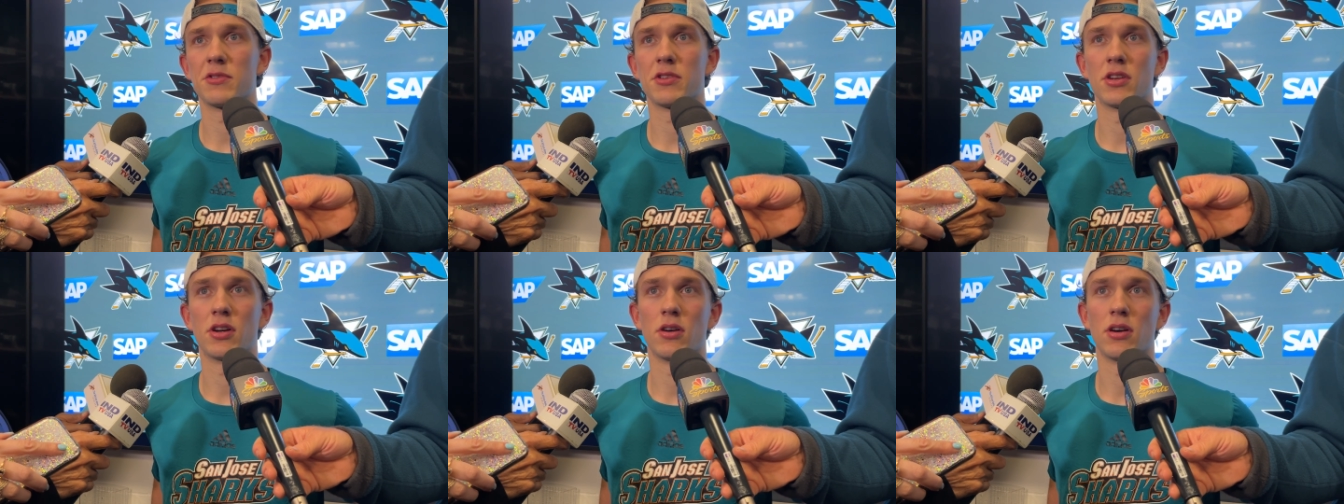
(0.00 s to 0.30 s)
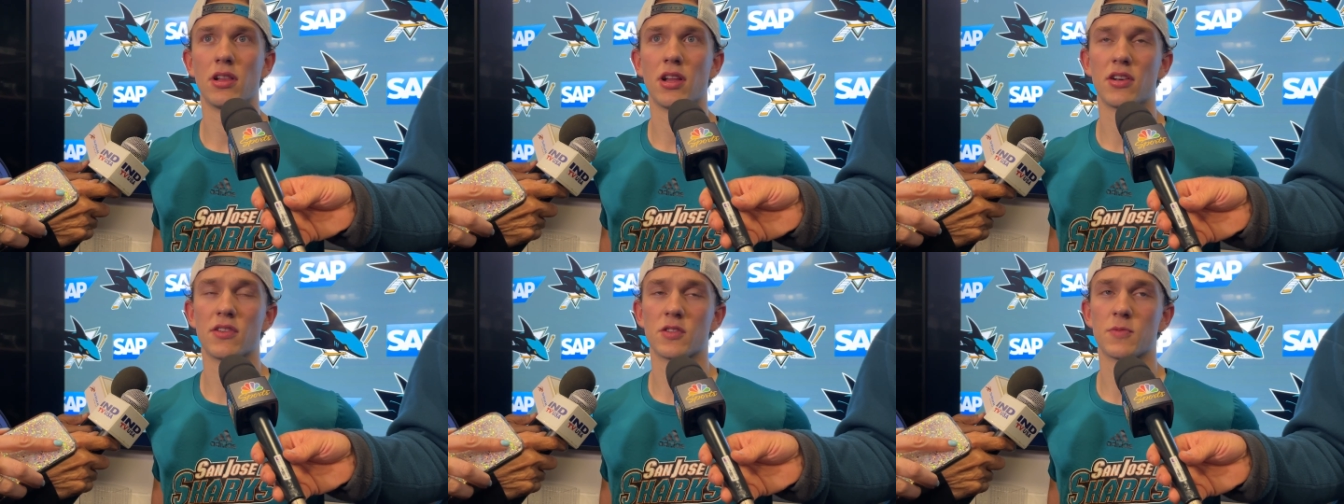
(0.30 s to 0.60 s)
You know, a
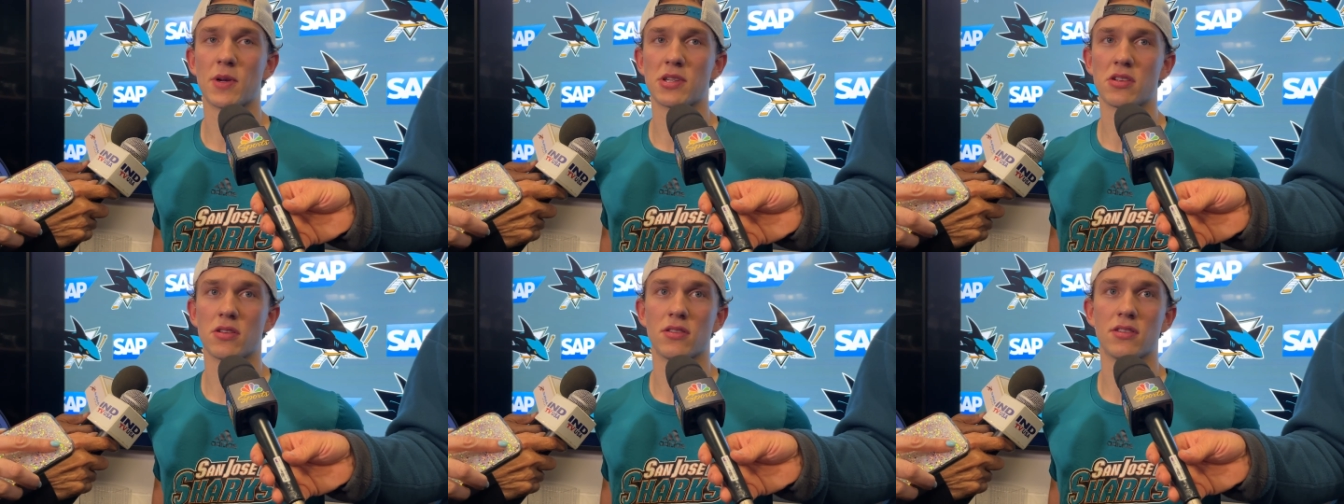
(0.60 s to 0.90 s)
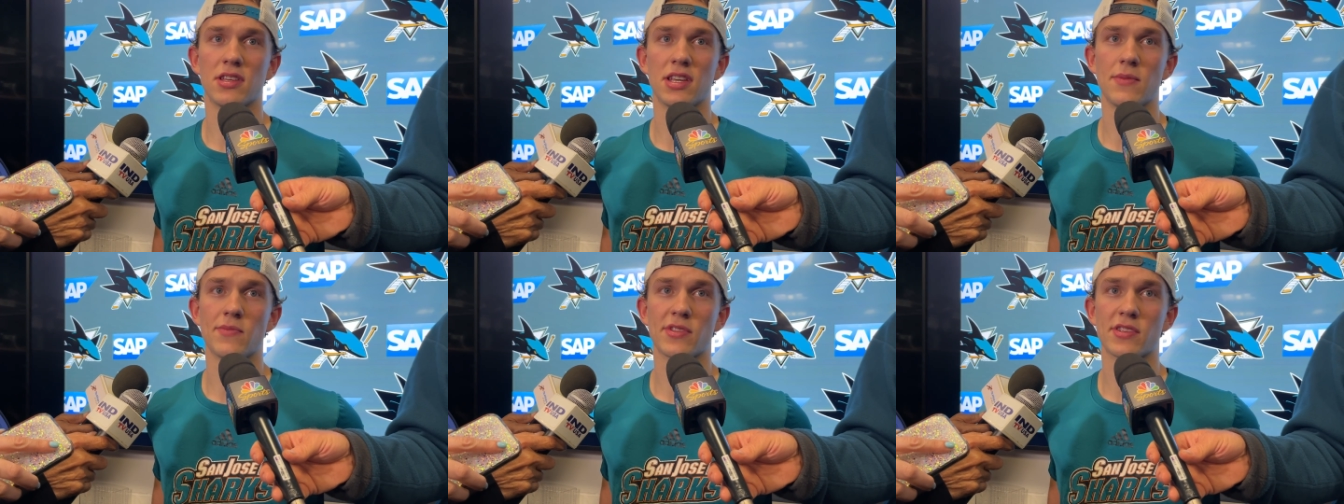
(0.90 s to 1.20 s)
lot of special
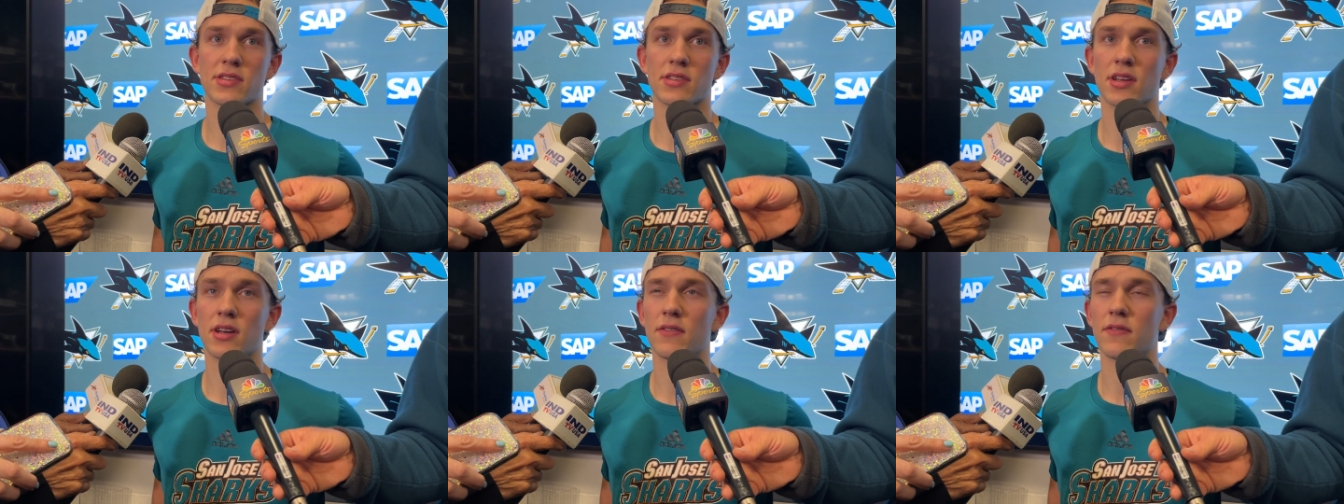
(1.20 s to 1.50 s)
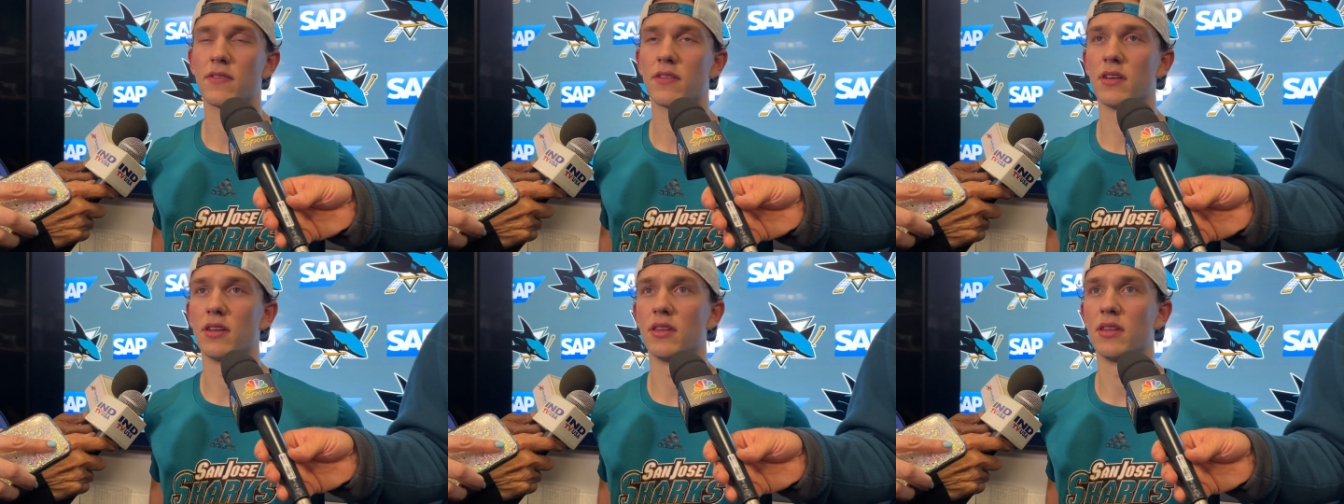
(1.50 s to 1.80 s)
teams and stuff,
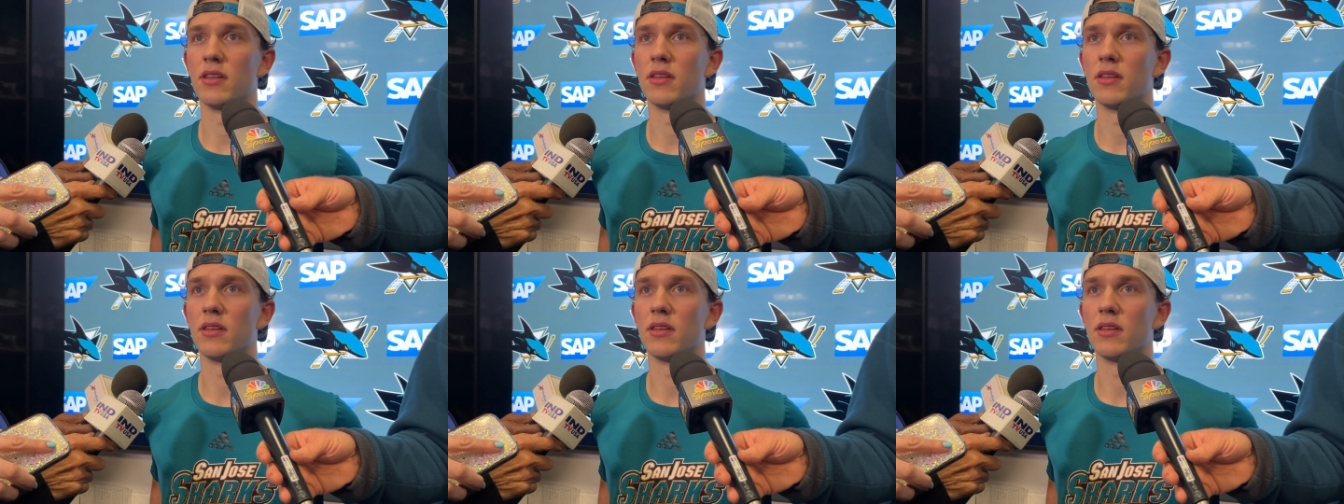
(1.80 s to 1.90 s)
and